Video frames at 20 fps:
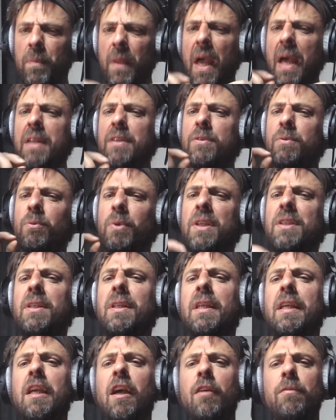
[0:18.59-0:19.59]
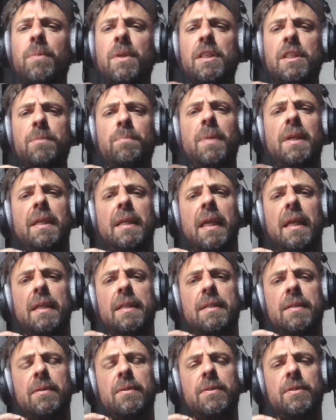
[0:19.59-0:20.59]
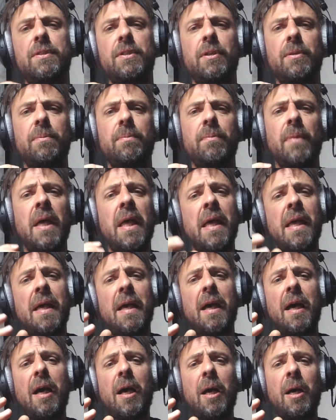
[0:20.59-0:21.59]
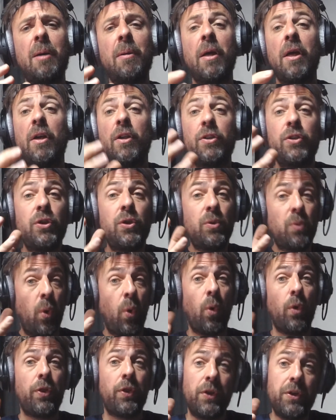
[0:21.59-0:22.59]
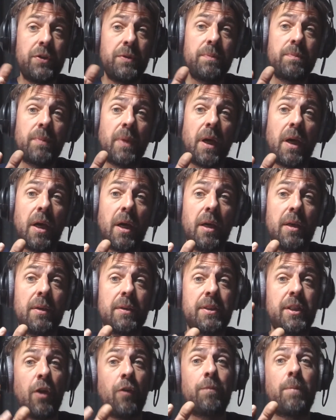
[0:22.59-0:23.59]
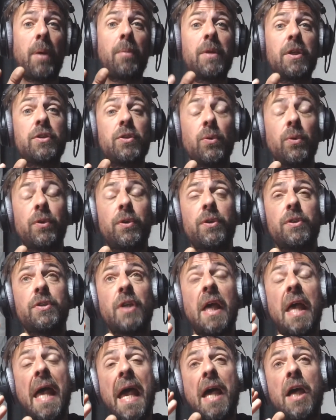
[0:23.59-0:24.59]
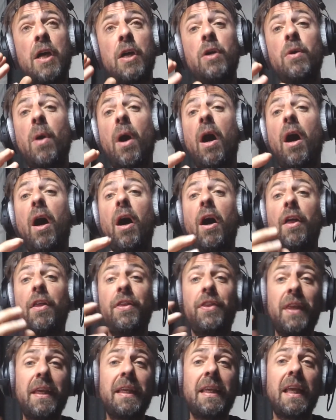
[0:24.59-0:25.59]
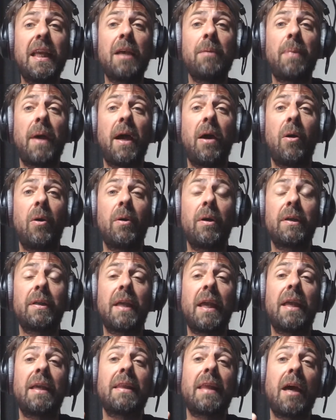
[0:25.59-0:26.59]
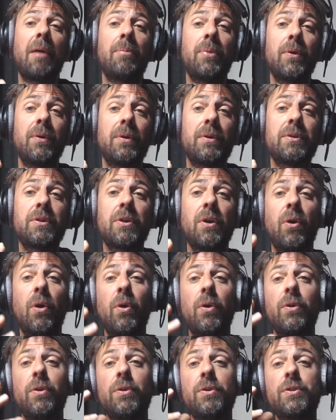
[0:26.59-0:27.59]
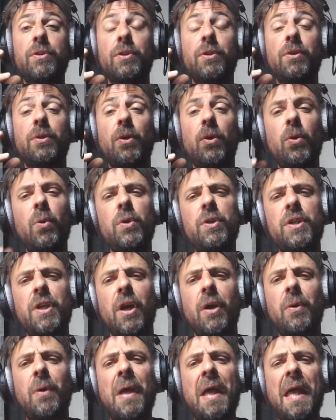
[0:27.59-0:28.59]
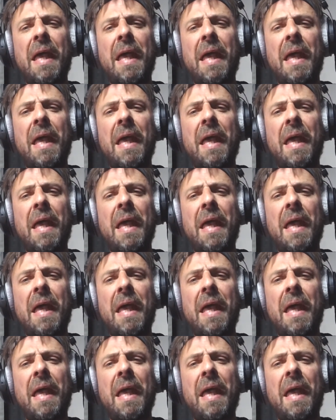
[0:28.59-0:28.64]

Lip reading: And recently I've been speaking to some new authors, self-published authors, who are thinking about getting their books onto audio.